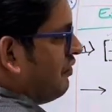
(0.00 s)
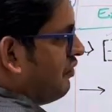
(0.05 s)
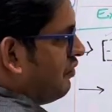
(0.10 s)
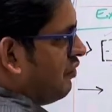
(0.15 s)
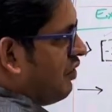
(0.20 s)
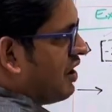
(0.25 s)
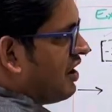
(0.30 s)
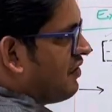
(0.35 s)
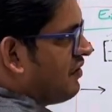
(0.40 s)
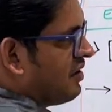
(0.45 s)

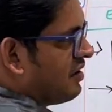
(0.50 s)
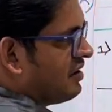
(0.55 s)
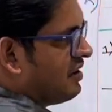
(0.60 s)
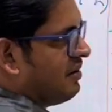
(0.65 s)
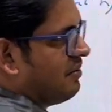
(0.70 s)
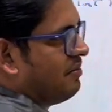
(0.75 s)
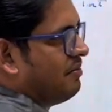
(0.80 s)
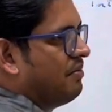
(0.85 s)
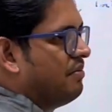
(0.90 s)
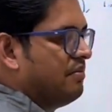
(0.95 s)
whatever
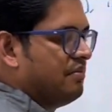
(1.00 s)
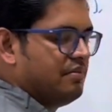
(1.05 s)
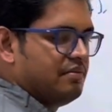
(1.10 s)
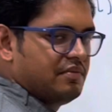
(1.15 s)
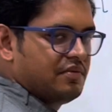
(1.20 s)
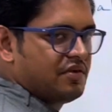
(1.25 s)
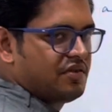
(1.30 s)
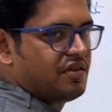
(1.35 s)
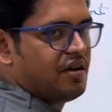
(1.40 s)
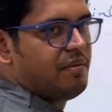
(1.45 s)
the
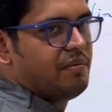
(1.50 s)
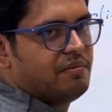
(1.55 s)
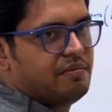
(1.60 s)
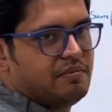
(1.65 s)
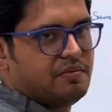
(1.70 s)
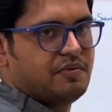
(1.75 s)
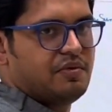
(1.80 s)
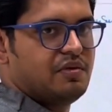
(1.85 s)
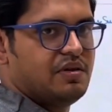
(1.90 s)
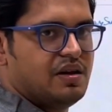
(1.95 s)
sum,
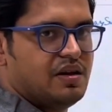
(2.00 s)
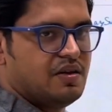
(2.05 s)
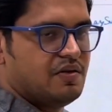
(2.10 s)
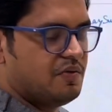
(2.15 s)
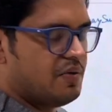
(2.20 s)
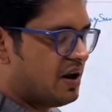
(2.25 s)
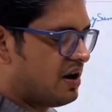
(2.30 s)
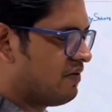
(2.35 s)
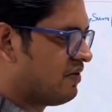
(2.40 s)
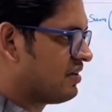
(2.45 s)

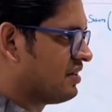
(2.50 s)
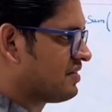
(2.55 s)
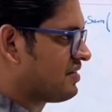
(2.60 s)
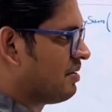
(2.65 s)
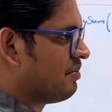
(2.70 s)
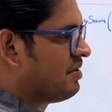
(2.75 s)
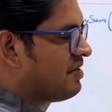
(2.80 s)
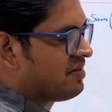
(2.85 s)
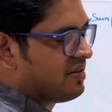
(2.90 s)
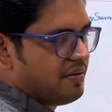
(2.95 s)
whenever the
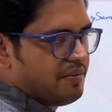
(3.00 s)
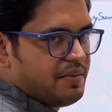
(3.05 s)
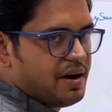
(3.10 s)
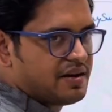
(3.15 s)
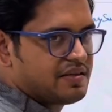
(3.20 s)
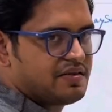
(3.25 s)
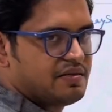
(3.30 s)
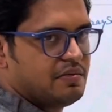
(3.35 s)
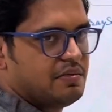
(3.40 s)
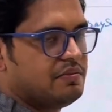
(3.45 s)
sum is the
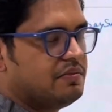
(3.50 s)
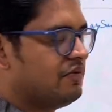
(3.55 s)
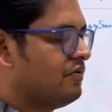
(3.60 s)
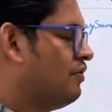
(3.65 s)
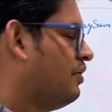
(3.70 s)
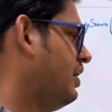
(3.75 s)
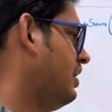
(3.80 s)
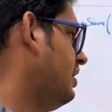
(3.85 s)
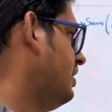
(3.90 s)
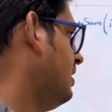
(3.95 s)
maximum,
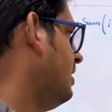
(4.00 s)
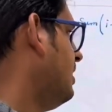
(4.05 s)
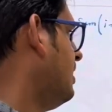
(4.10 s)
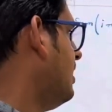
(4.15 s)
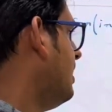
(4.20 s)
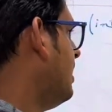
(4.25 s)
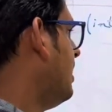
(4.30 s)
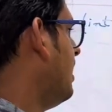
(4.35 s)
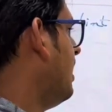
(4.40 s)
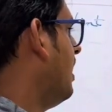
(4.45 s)

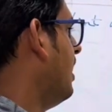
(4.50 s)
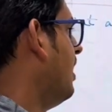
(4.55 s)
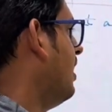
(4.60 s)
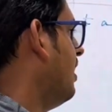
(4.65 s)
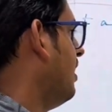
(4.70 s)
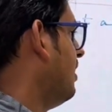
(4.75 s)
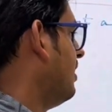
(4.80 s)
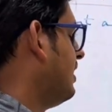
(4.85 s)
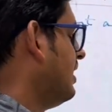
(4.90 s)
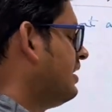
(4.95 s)

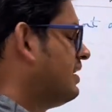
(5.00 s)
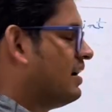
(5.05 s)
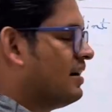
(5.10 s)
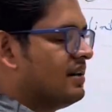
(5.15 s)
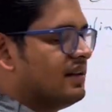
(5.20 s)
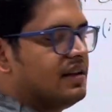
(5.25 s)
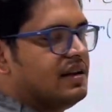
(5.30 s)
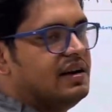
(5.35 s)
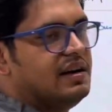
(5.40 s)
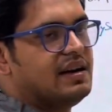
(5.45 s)
we'll return
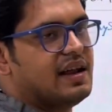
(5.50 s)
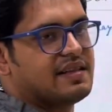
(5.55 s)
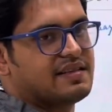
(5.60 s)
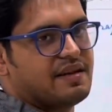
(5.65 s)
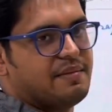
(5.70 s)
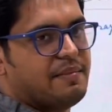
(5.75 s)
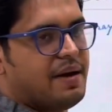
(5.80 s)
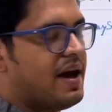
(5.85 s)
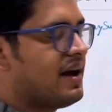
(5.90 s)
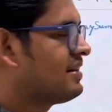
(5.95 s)
it as a
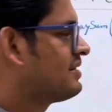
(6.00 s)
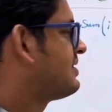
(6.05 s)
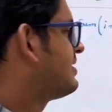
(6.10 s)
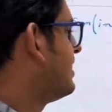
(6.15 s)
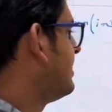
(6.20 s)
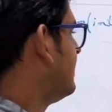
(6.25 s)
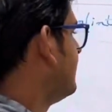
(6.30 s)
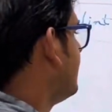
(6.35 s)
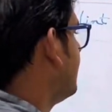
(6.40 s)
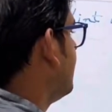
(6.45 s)
max,
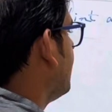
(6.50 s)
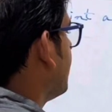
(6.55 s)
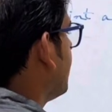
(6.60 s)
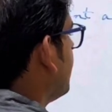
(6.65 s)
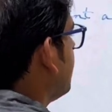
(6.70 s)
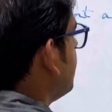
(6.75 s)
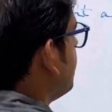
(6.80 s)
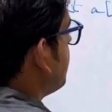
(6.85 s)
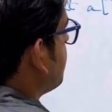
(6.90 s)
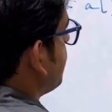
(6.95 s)
and then
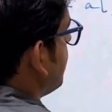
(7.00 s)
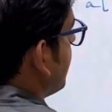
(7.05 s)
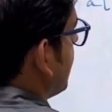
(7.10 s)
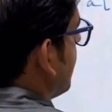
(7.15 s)
again this will